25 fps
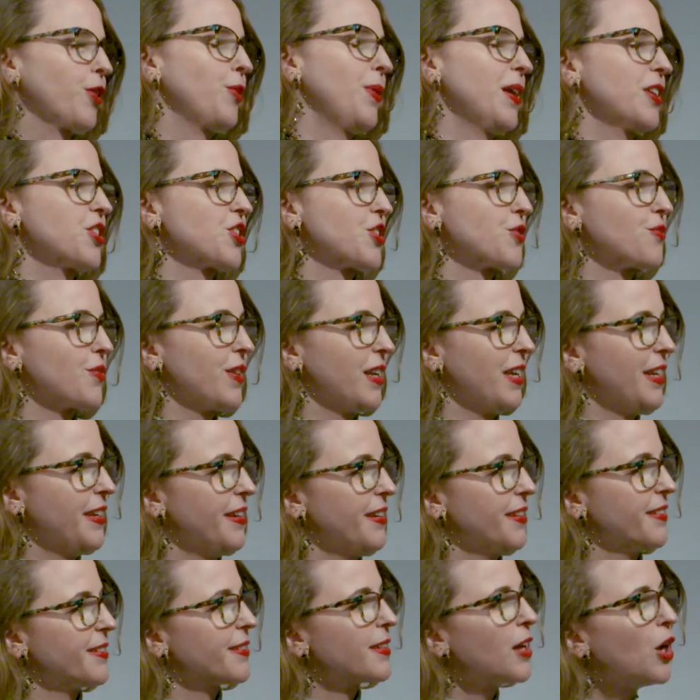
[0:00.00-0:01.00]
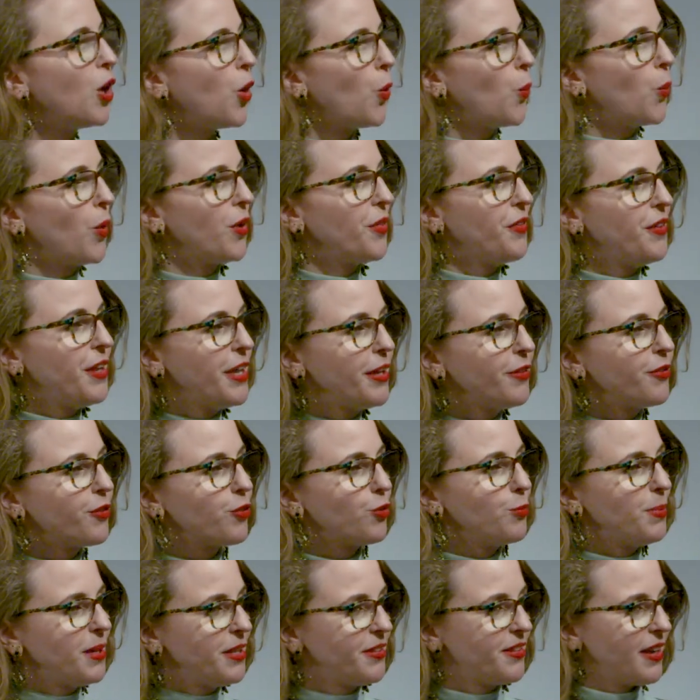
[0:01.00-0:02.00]
the question really is, what needs
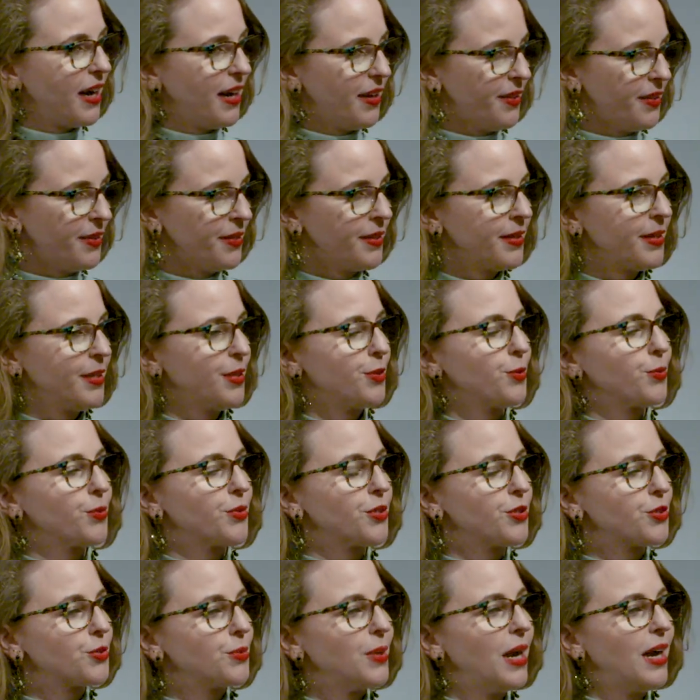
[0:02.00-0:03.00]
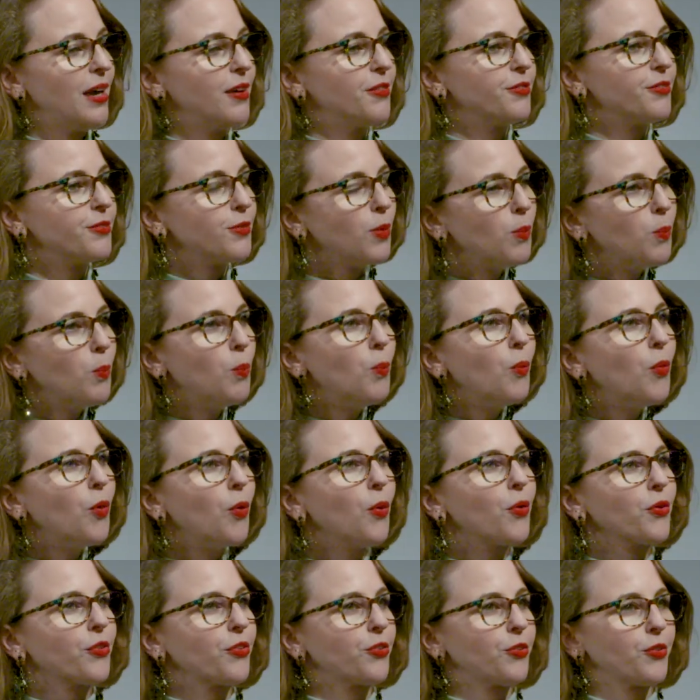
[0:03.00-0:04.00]
to be done in order to have
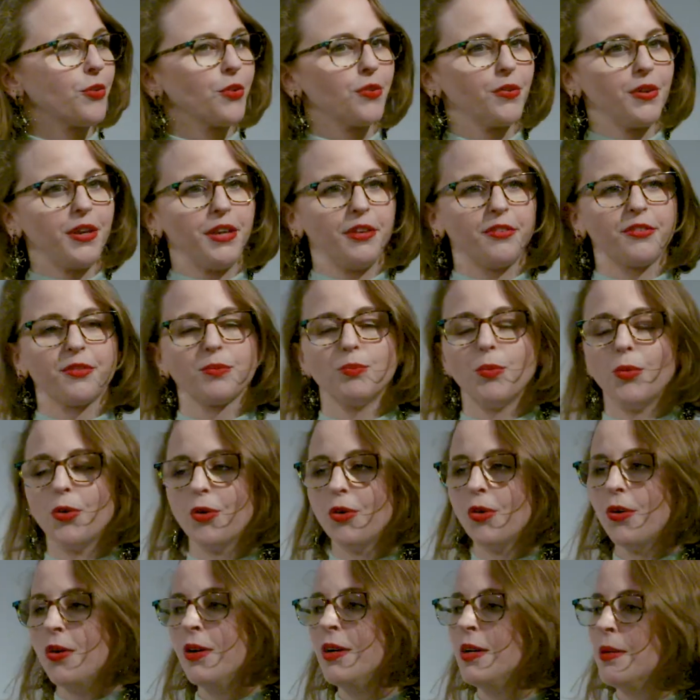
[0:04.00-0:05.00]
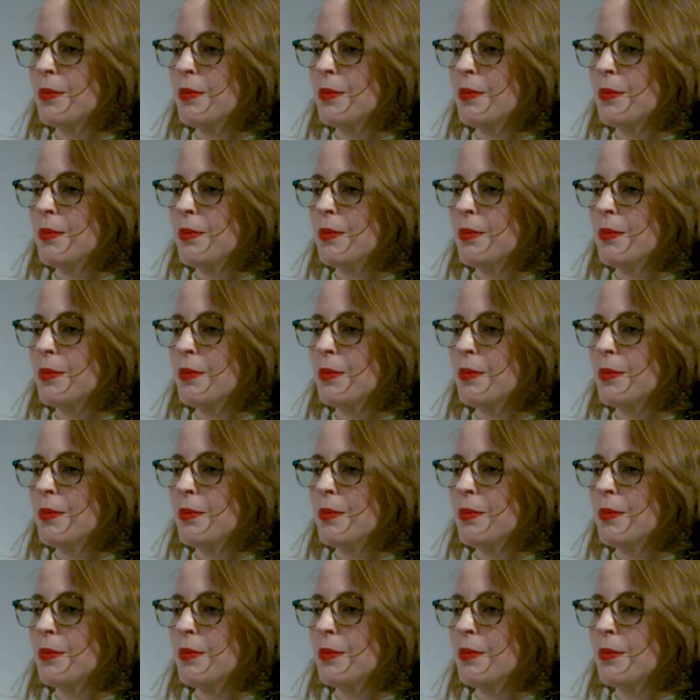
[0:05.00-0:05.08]
more stories, more